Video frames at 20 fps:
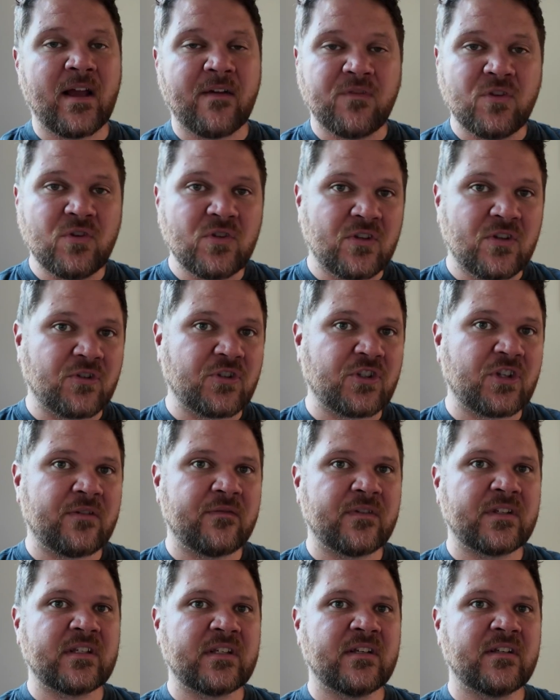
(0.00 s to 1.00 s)
I've used their
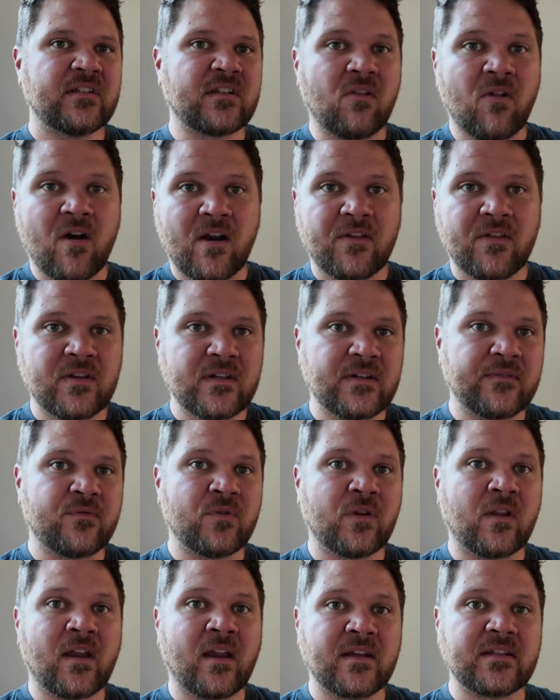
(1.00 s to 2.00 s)
services, a lot of the
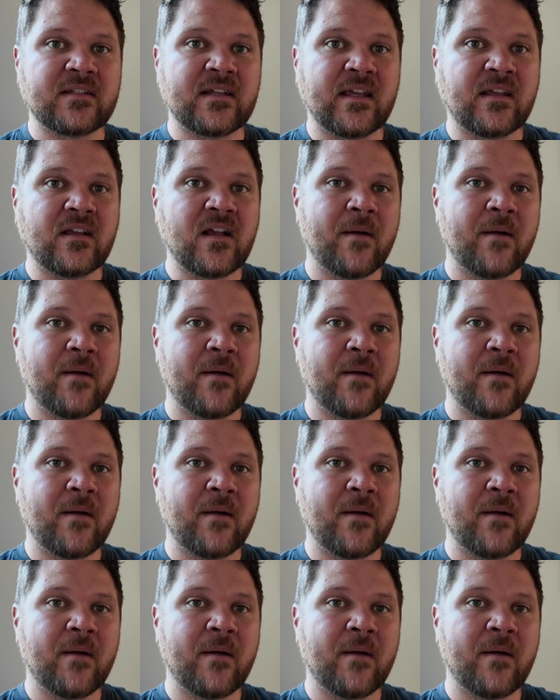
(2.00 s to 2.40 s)
different line of sight